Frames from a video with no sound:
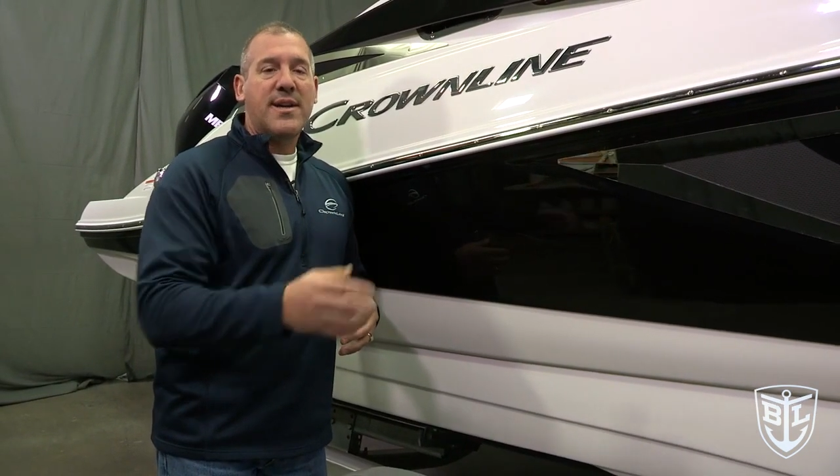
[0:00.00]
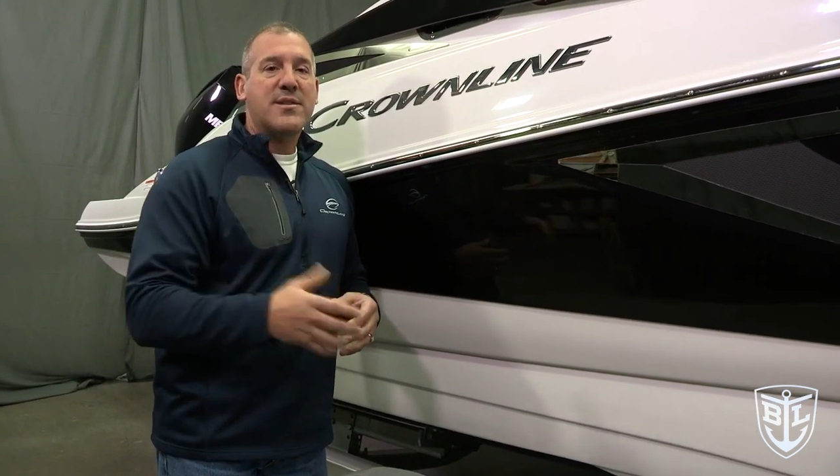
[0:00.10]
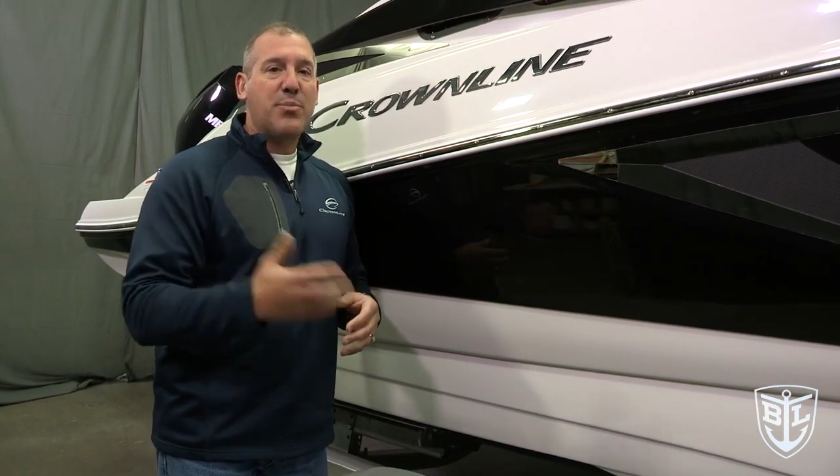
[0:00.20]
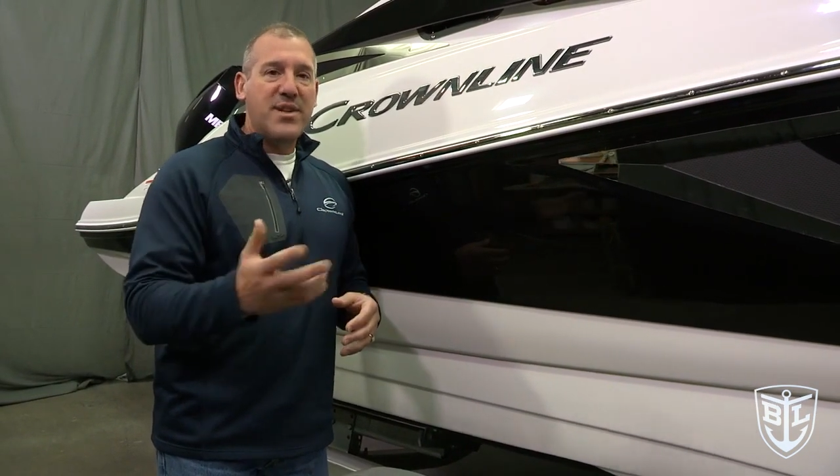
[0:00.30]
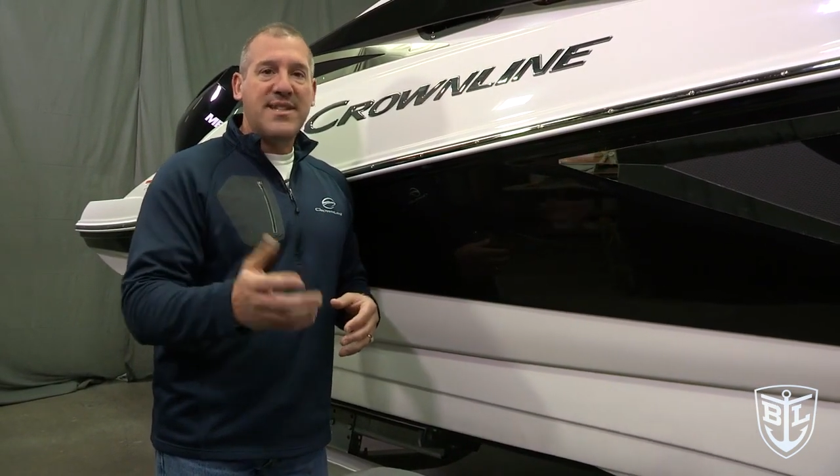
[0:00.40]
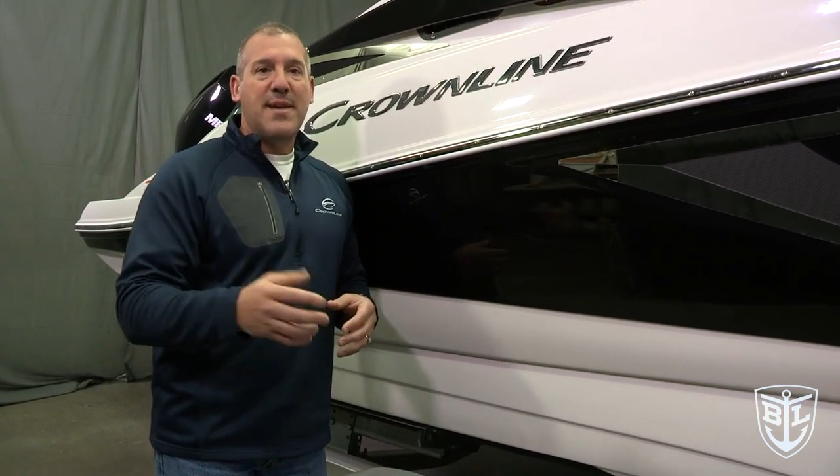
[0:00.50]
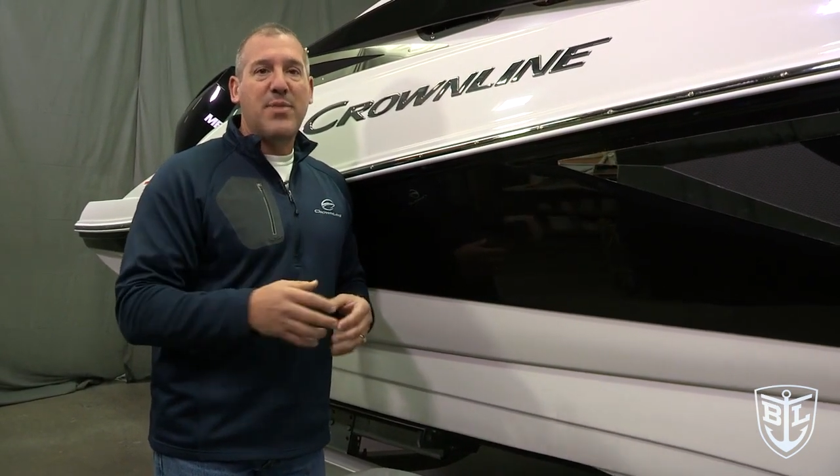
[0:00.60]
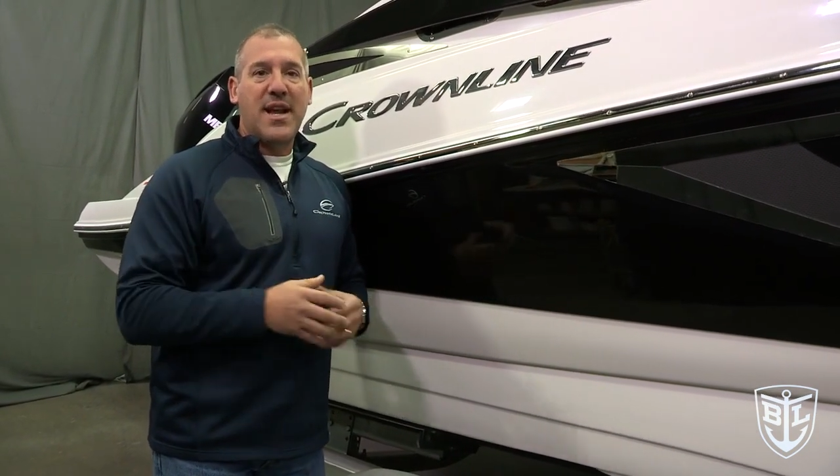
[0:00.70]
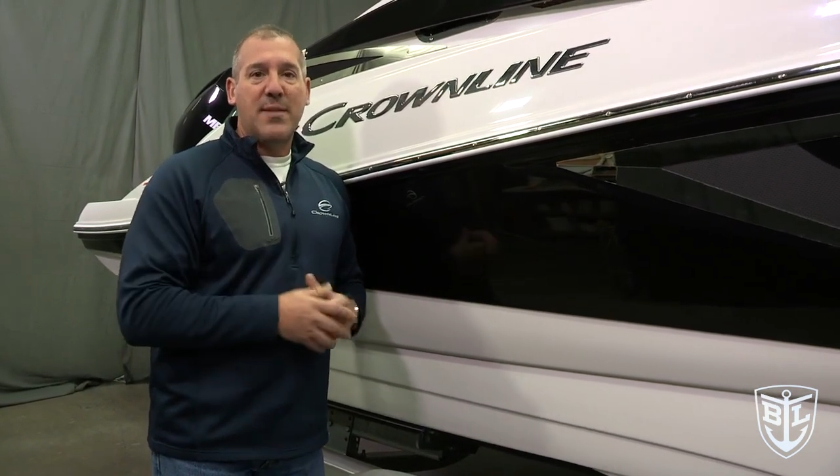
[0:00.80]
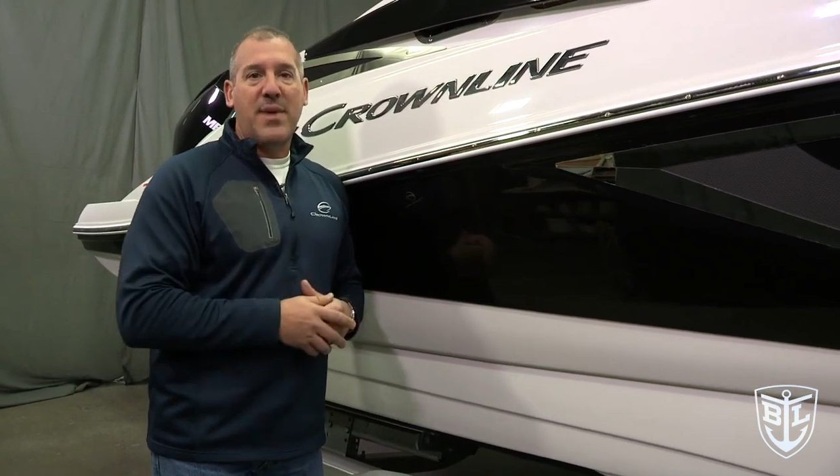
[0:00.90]
So please keep
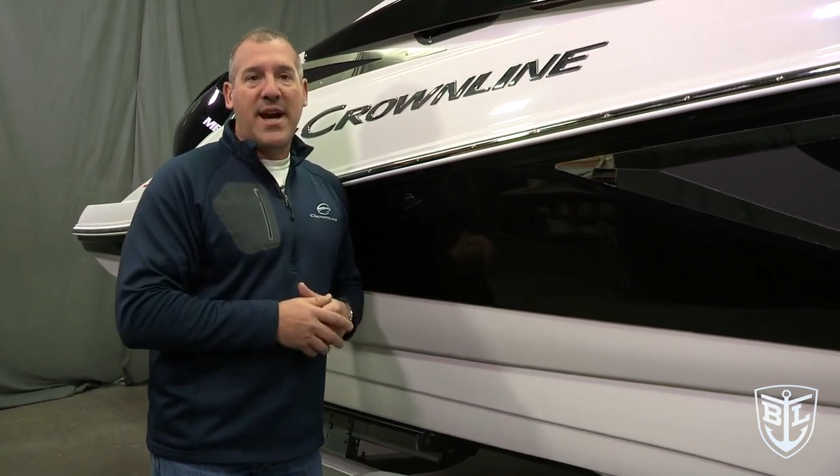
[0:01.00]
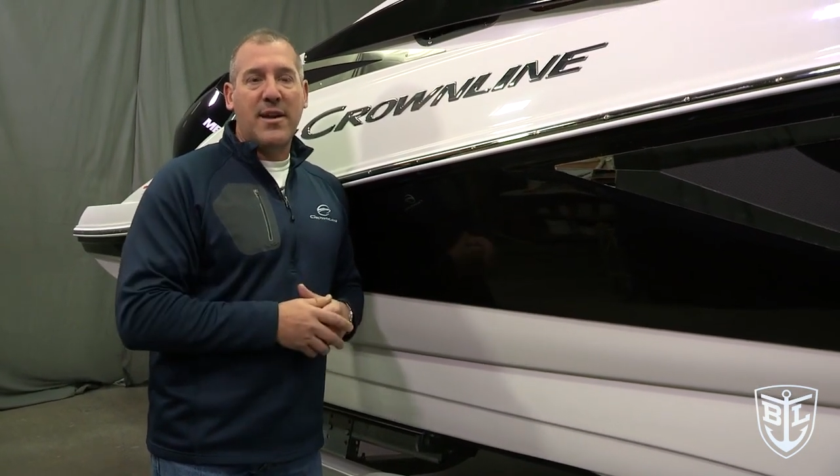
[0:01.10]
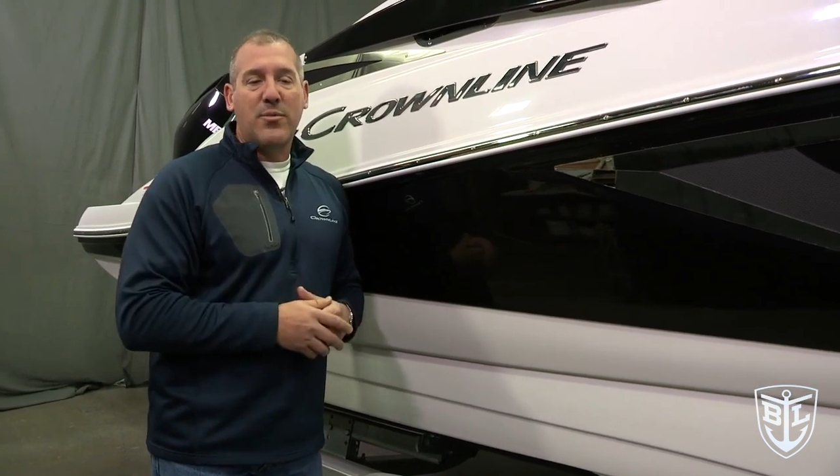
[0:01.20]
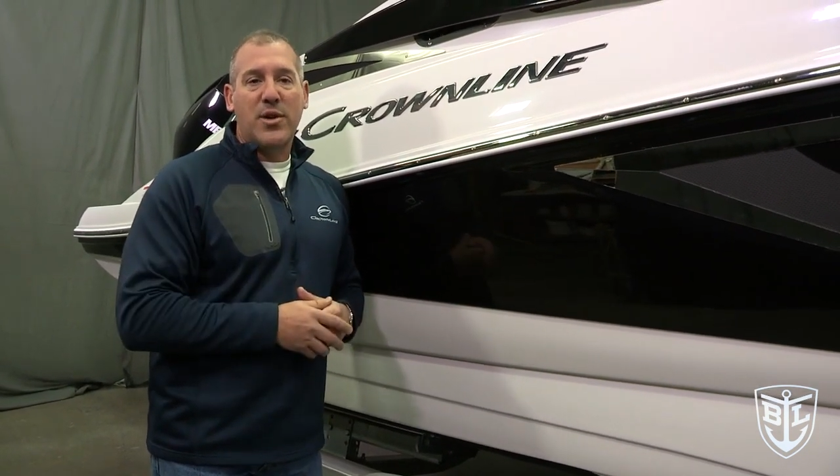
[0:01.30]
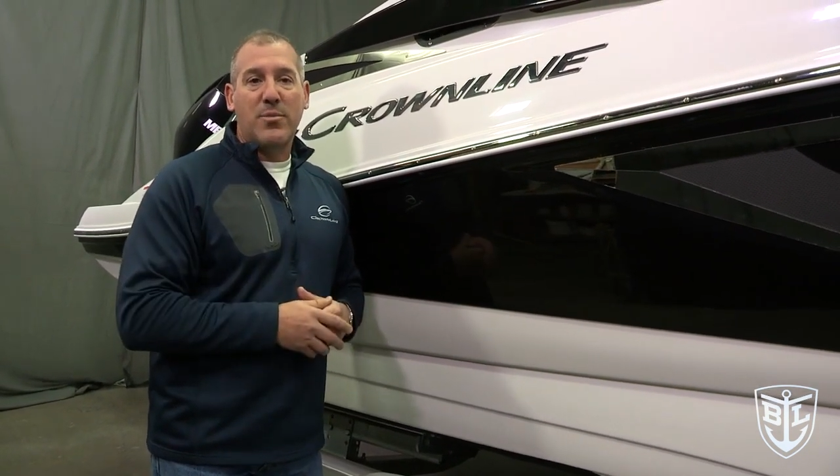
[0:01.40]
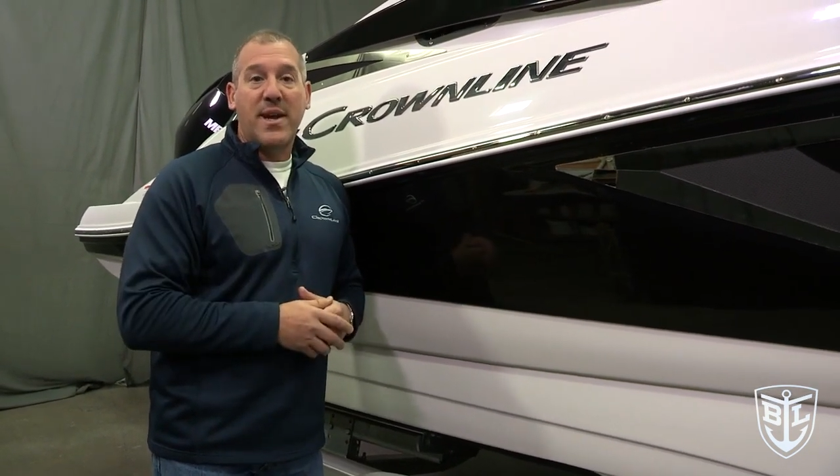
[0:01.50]
that in mind when you're